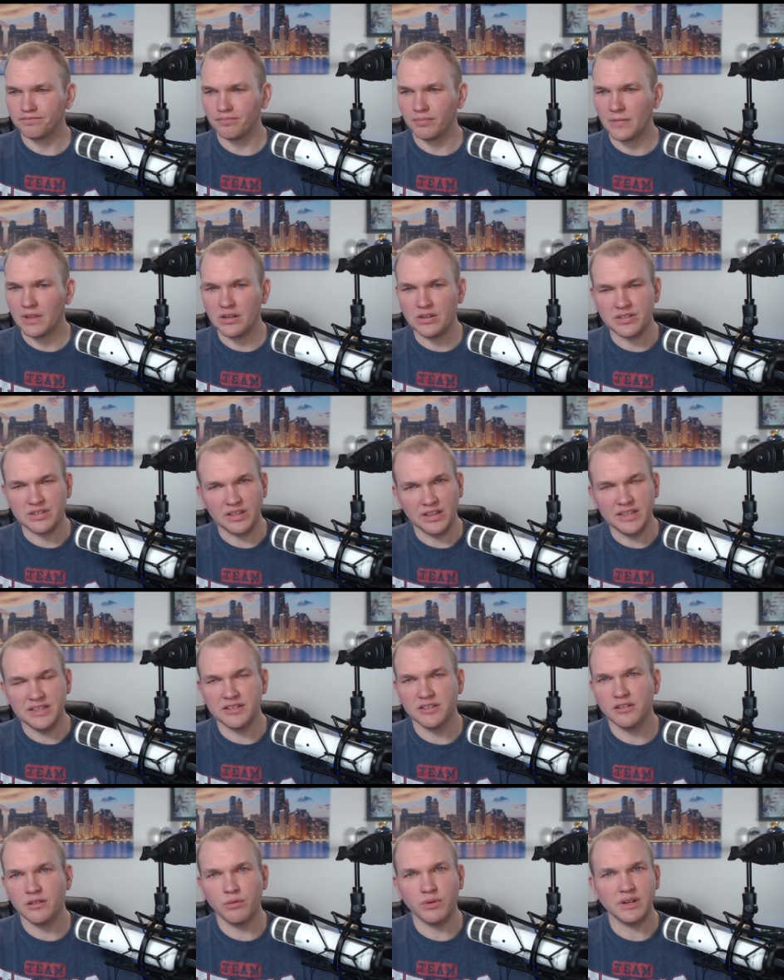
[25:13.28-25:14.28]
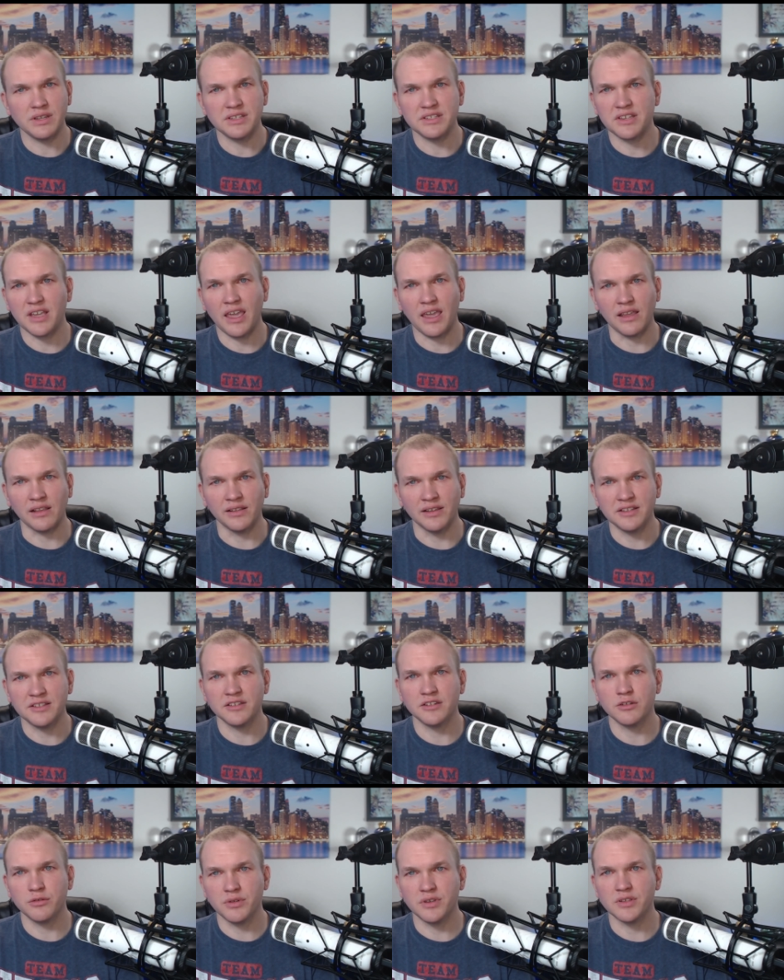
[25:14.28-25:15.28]
just listen to what he's saying.
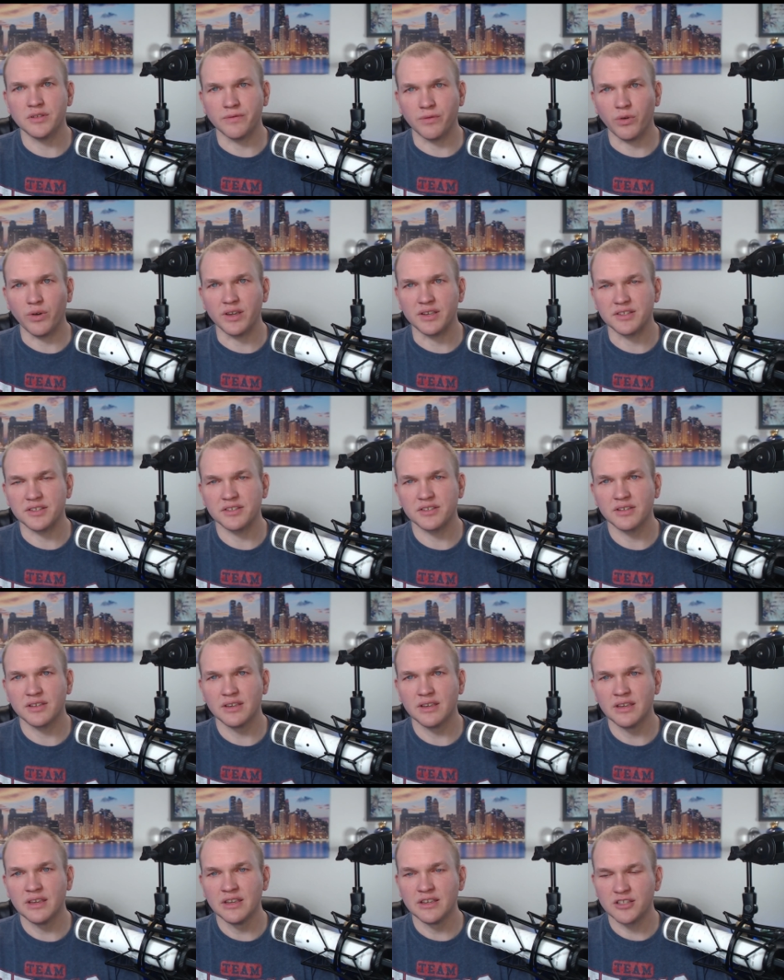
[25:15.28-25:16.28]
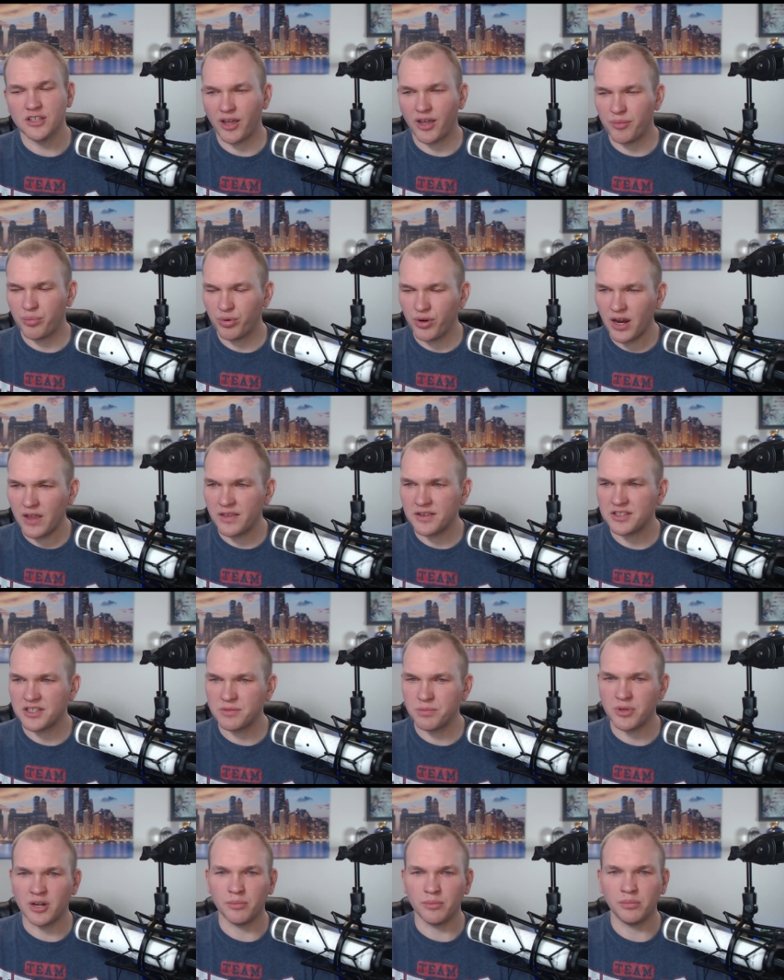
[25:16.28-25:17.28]
Listen to his voice. So I pray this has
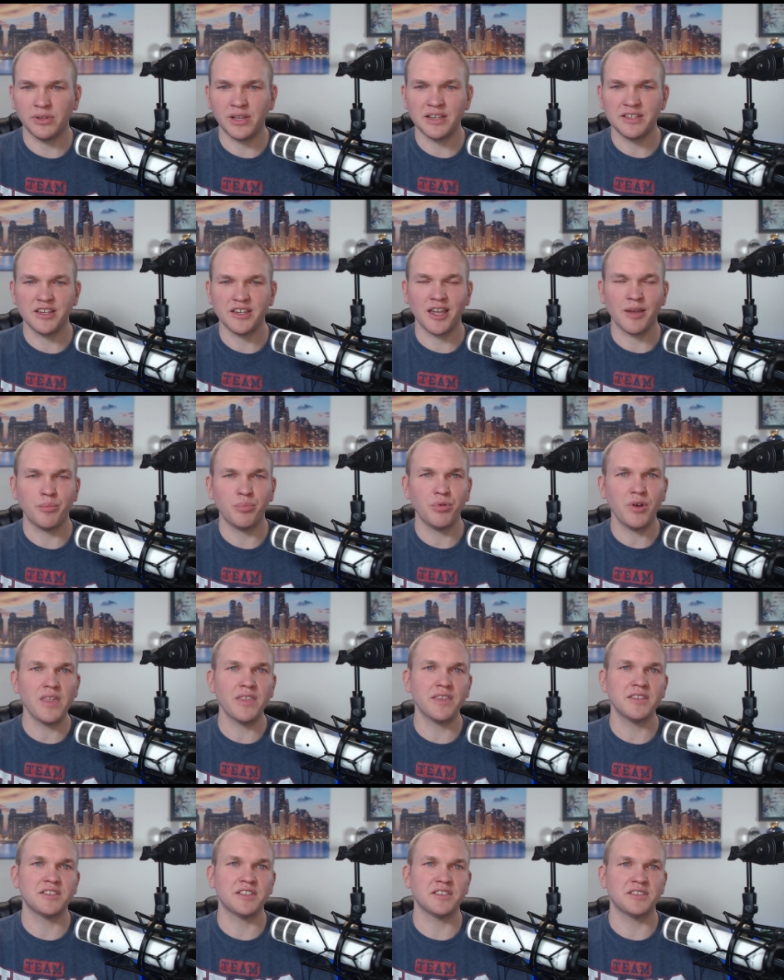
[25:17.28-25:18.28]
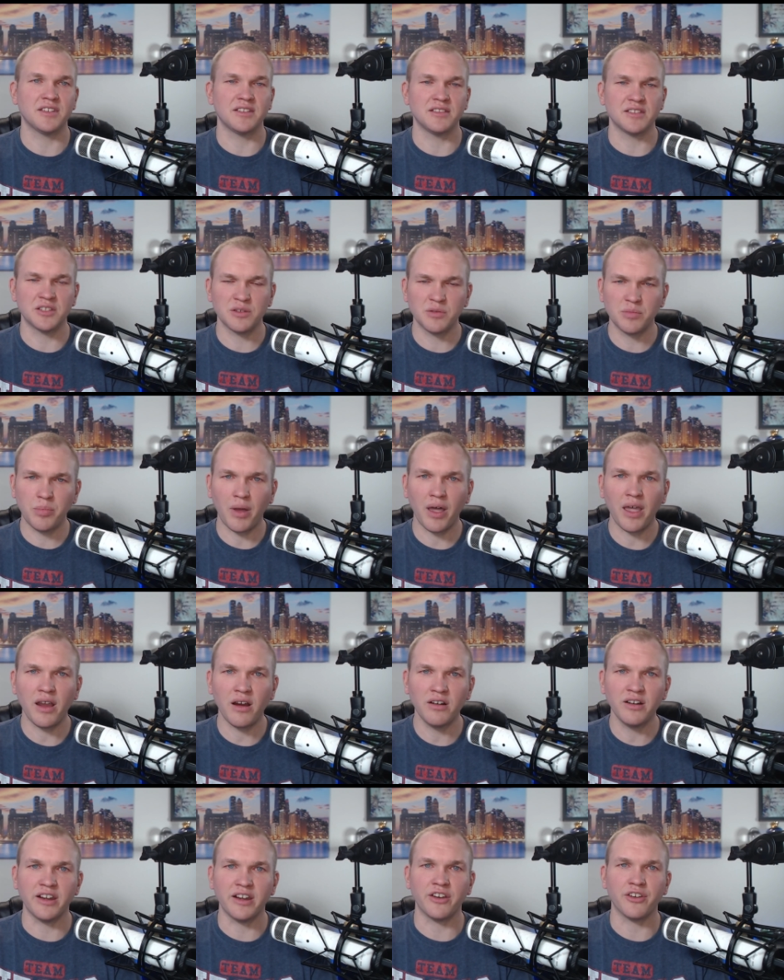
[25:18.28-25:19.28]
been a blessing. I pray this has
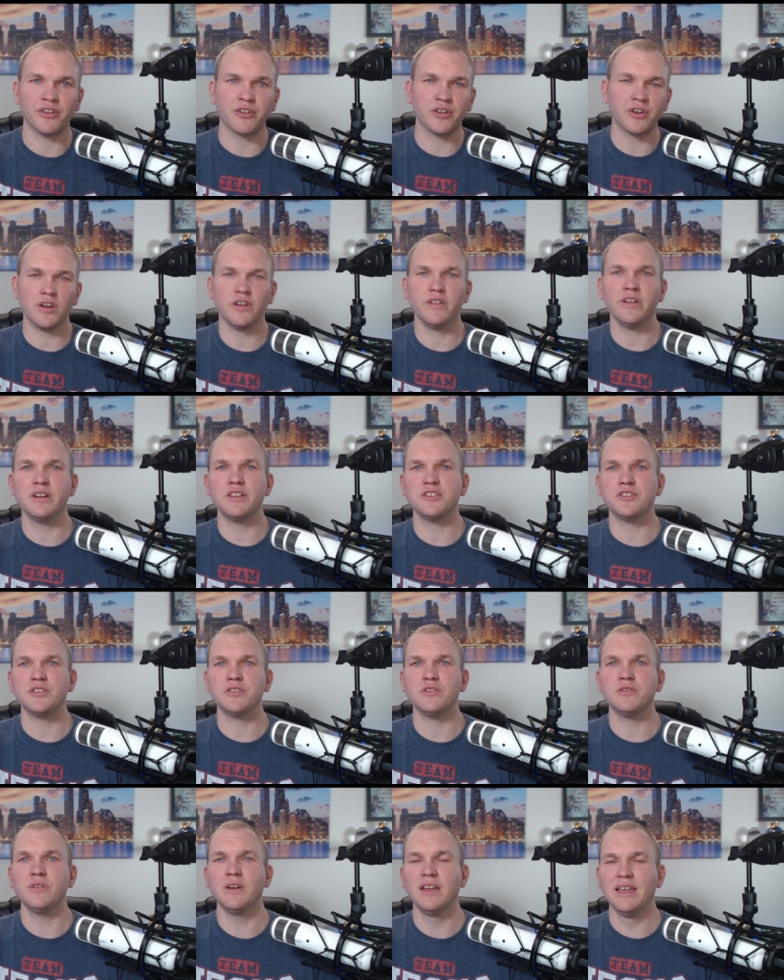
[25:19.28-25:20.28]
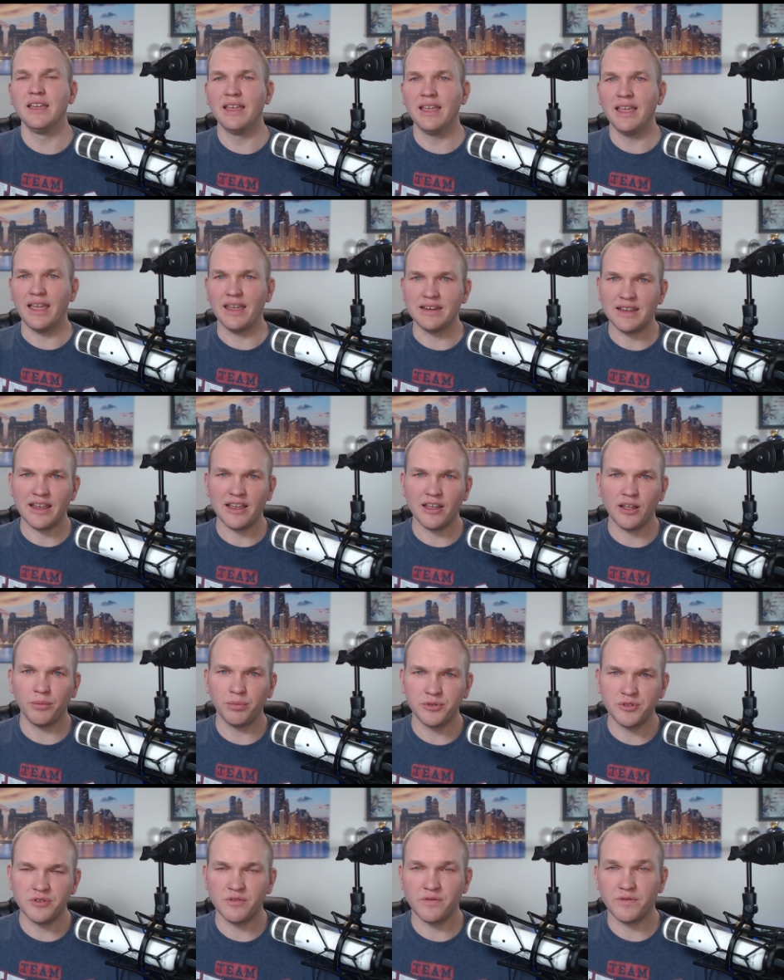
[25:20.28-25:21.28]
inspired and encouraged you and
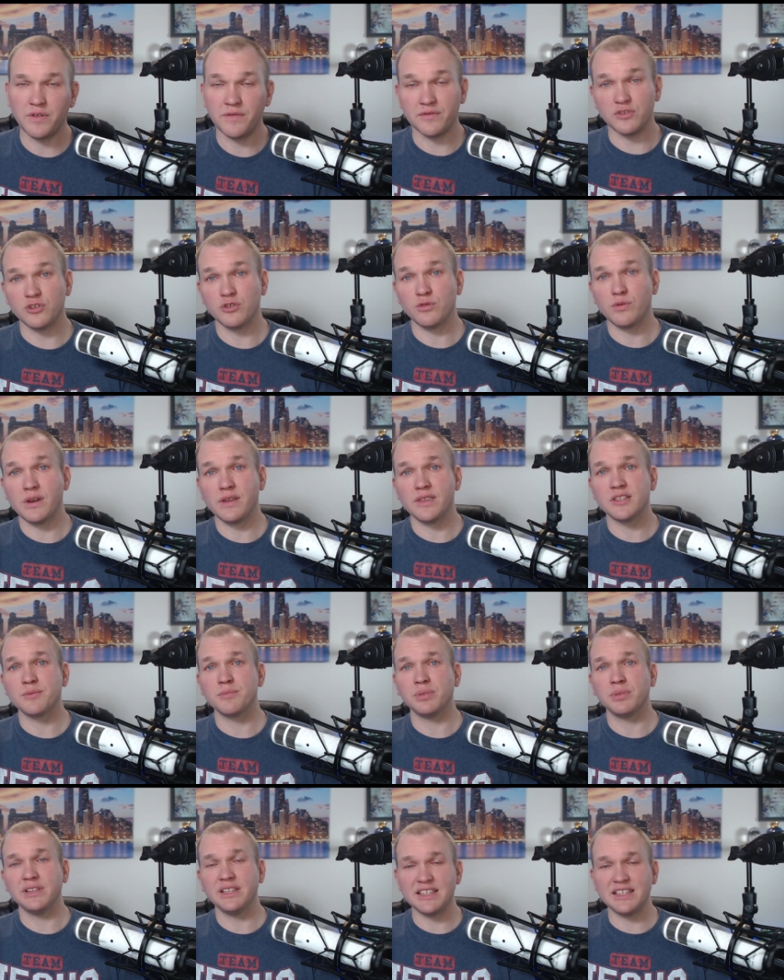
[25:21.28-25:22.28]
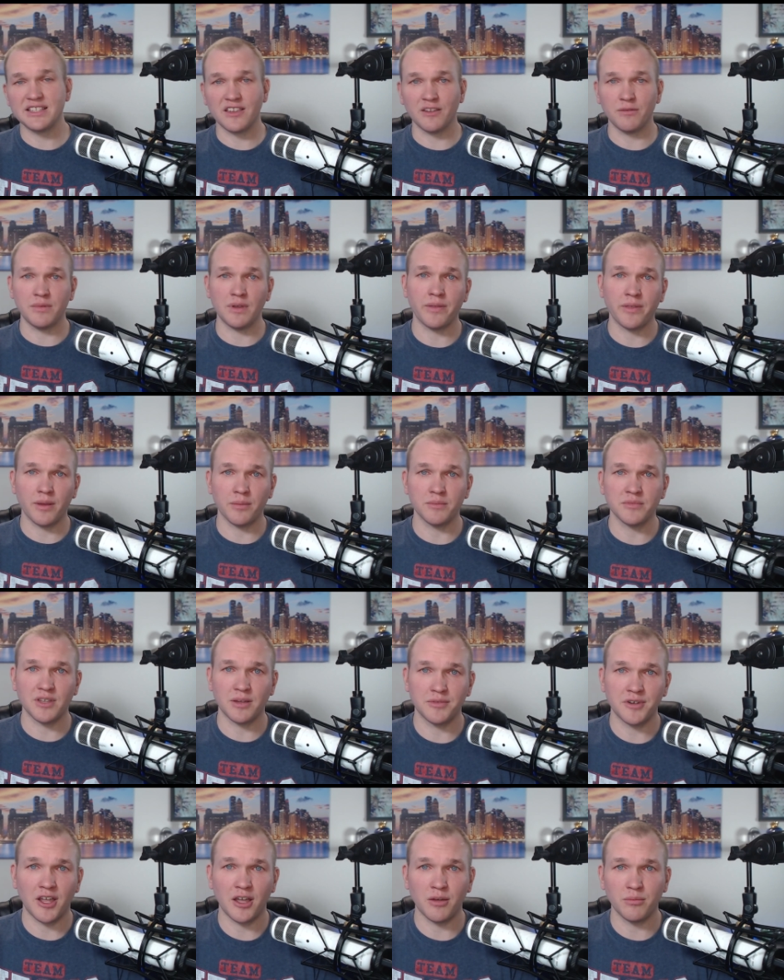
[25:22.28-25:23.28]
helped you. If you've enjoyed this, please give me a thumbs
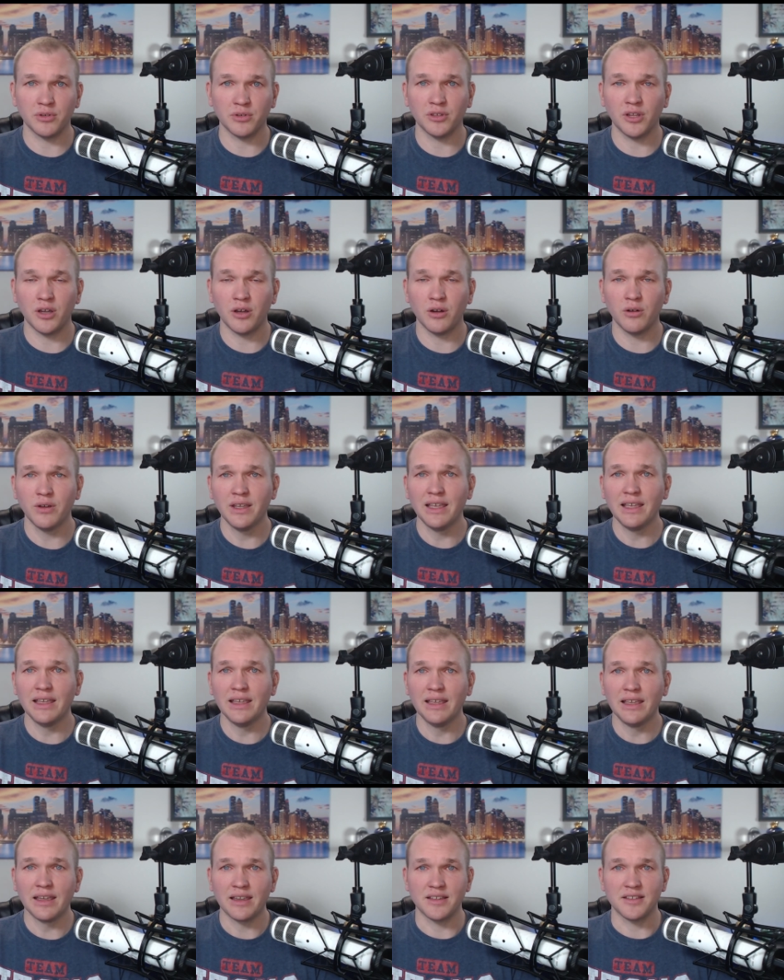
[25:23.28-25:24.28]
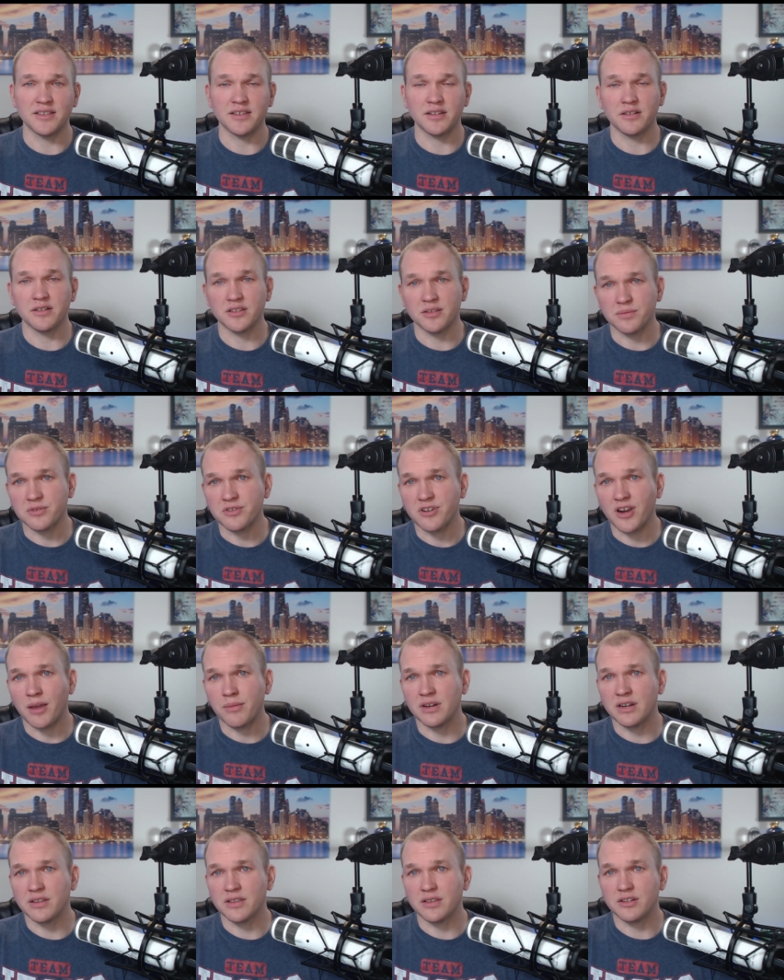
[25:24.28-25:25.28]
up down below. Consider
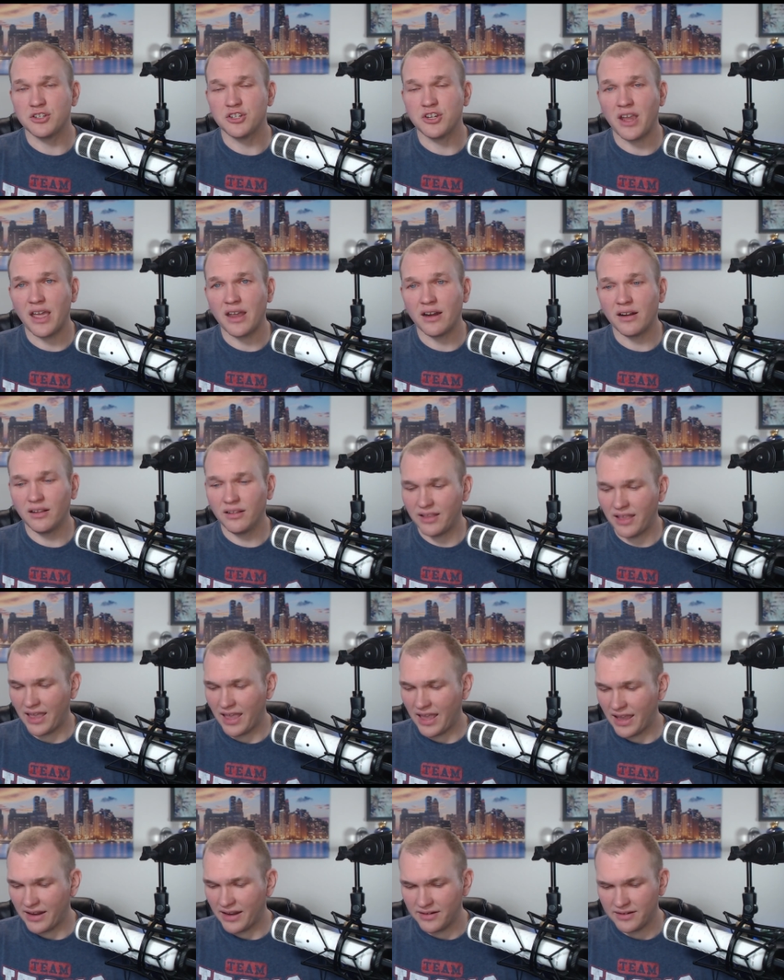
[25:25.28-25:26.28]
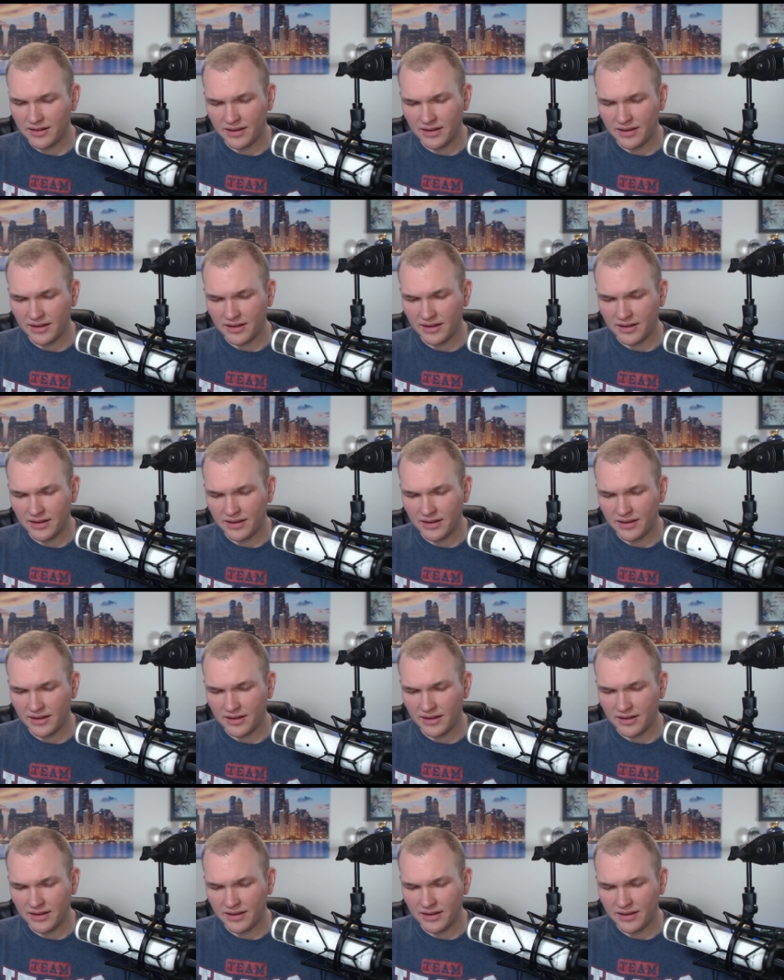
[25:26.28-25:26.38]
subscribing to the channel, and